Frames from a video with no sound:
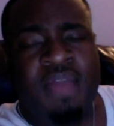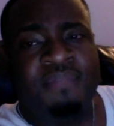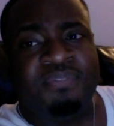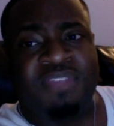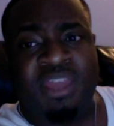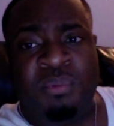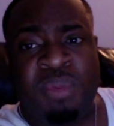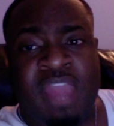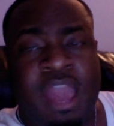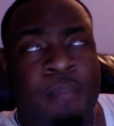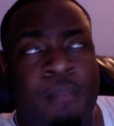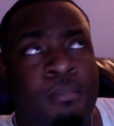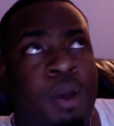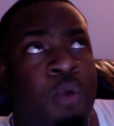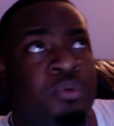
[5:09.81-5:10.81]
Then we
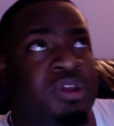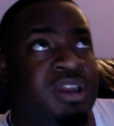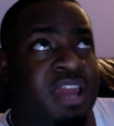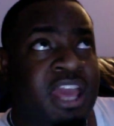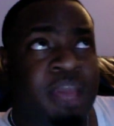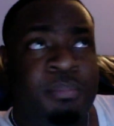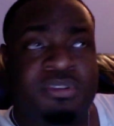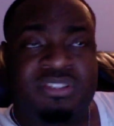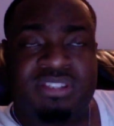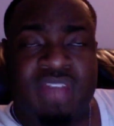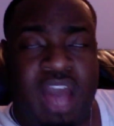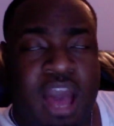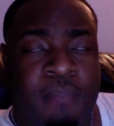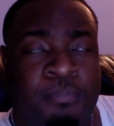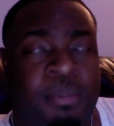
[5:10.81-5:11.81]
got Mona Legba
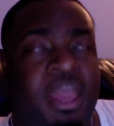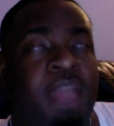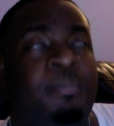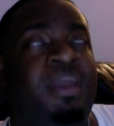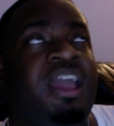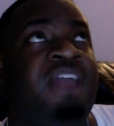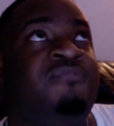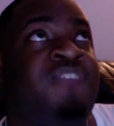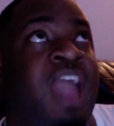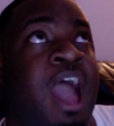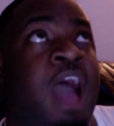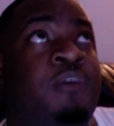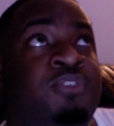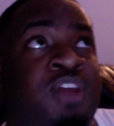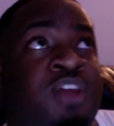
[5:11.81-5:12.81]
Scott. Baby, if
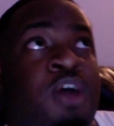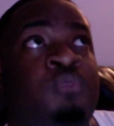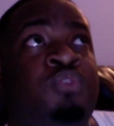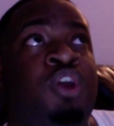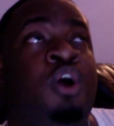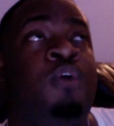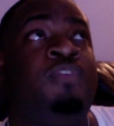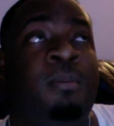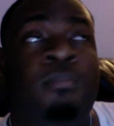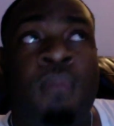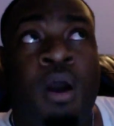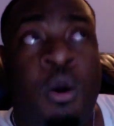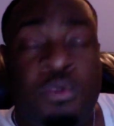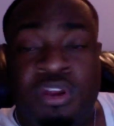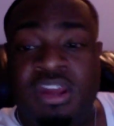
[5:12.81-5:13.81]
y'all don't know that
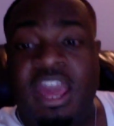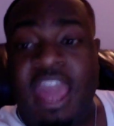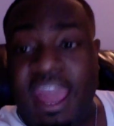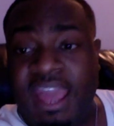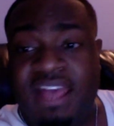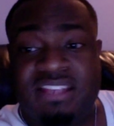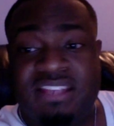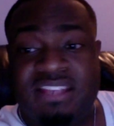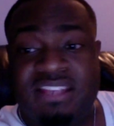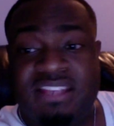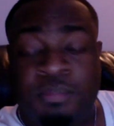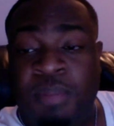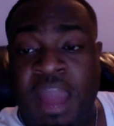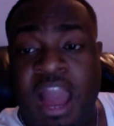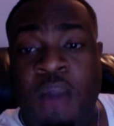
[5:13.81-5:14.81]
Mona has the
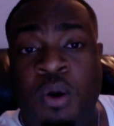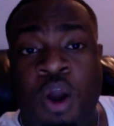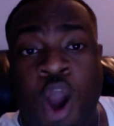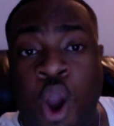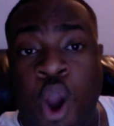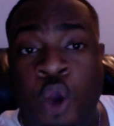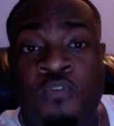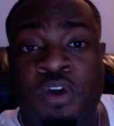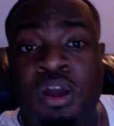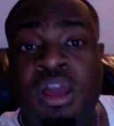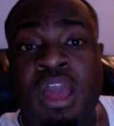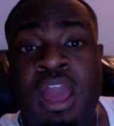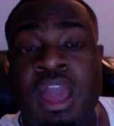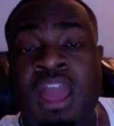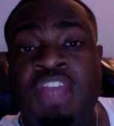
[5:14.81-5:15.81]
power over
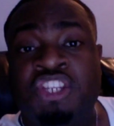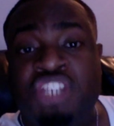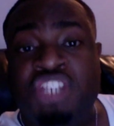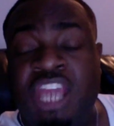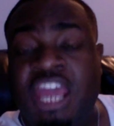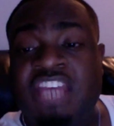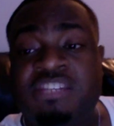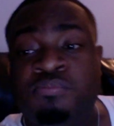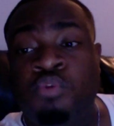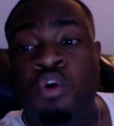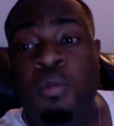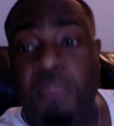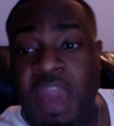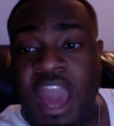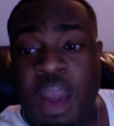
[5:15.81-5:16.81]
she has
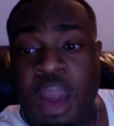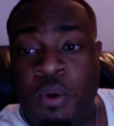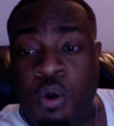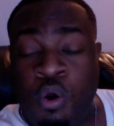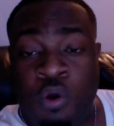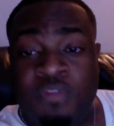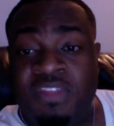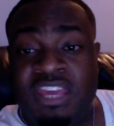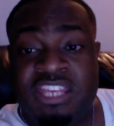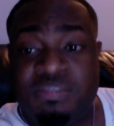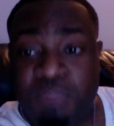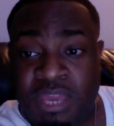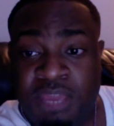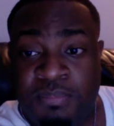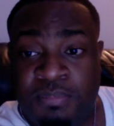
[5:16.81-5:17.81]
more power on these
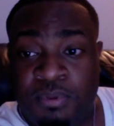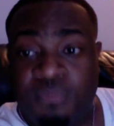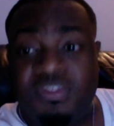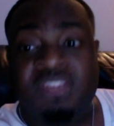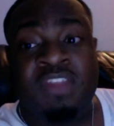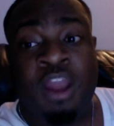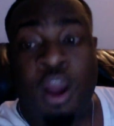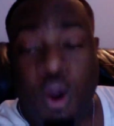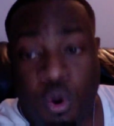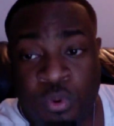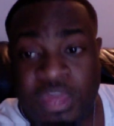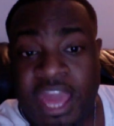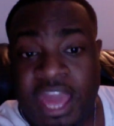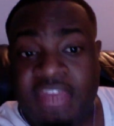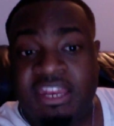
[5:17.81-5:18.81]
people than their
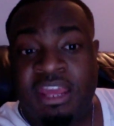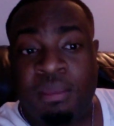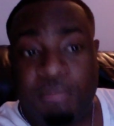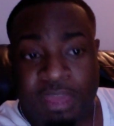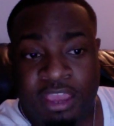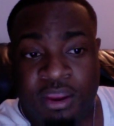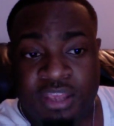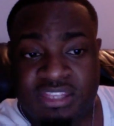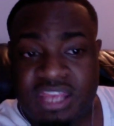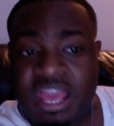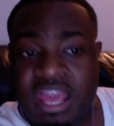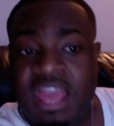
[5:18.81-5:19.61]
own goddamn parents.